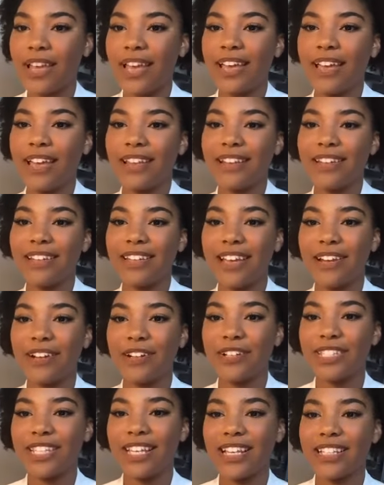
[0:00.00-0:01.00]
and
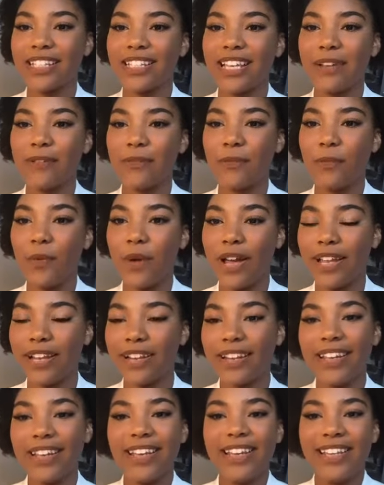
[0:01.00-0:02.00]
understands kind of what